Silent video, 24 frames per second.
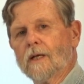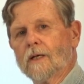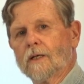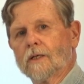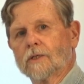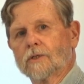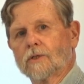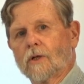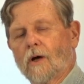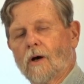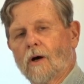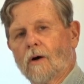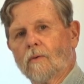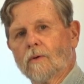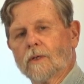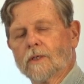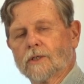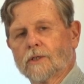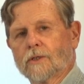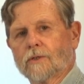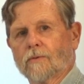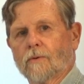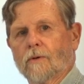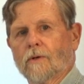is
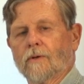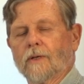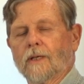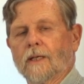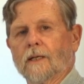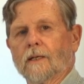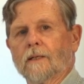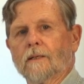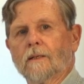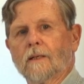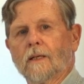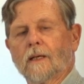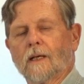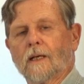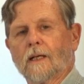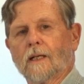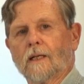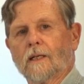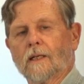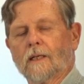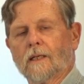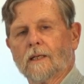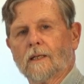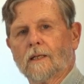always throwing
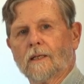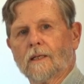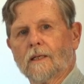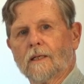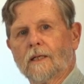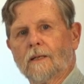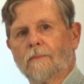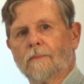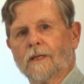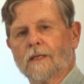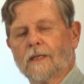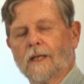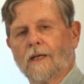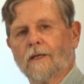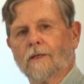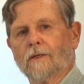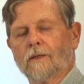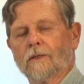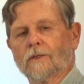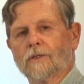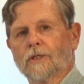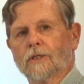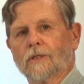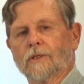
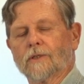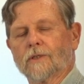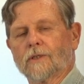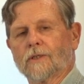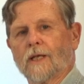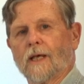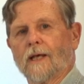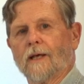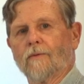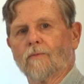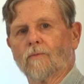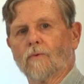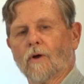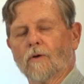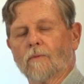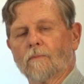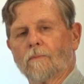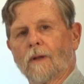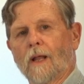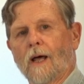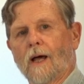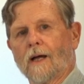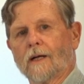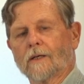limitations and
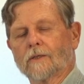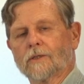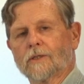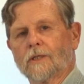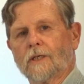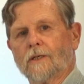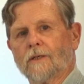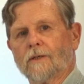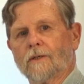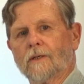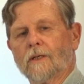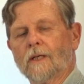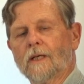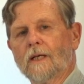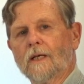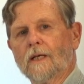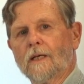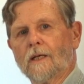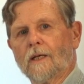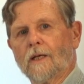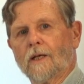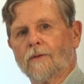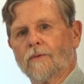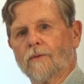roadblocks
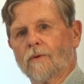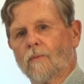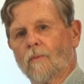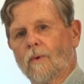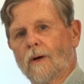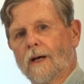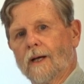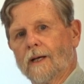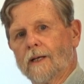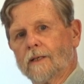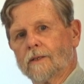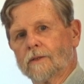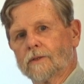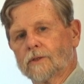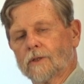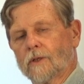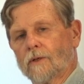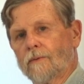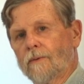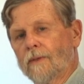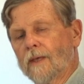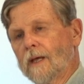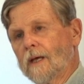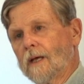in the way.
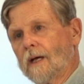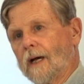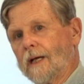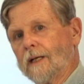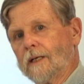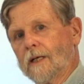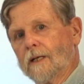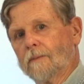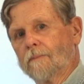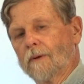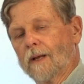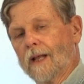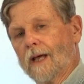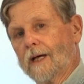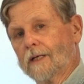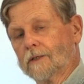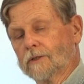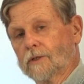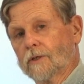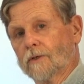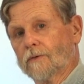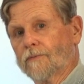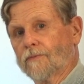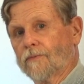So I did
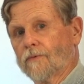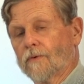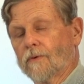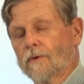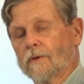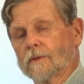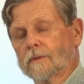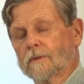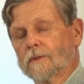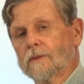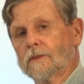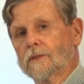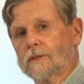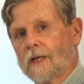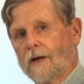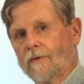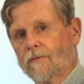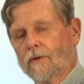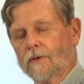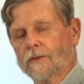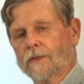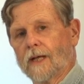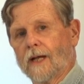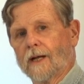plaster for
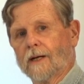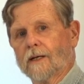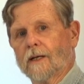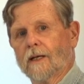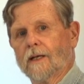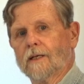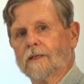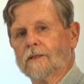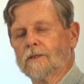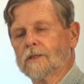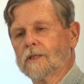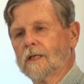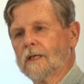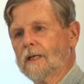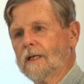several decades.